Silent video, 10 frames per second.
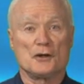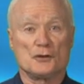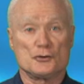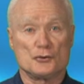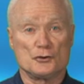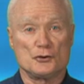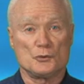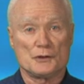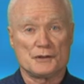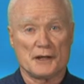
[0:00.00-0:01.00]
should
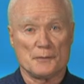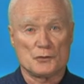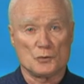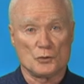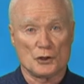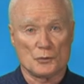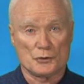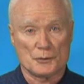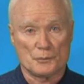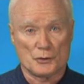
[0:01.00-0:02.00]
you attempt to work
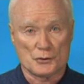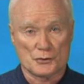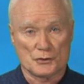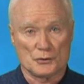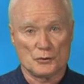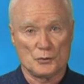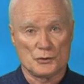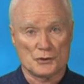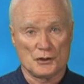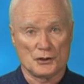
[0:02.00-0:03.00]
with the person who
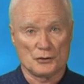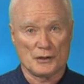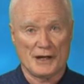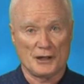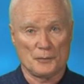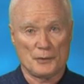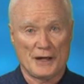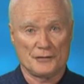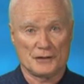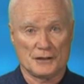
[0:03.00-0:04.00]
is under
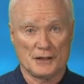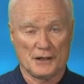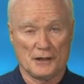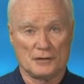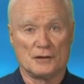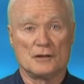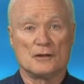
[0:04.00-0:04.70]
allopathic care